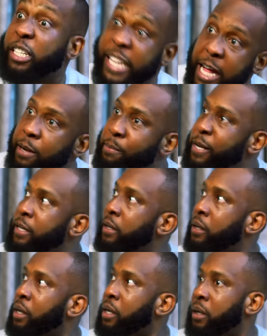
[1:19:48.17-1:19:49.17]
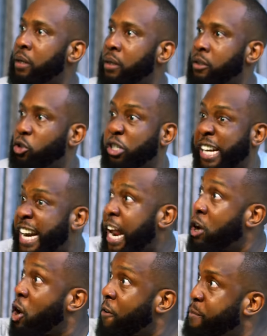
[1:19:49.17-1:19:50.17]
to kill me. Children
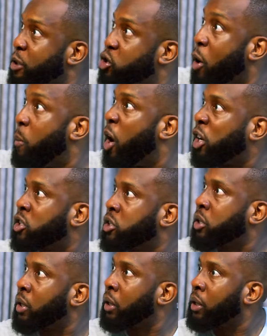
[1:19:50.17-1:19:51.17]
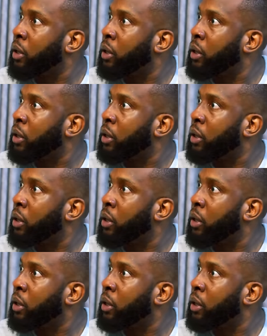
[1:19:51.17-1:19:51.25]
that love me so much.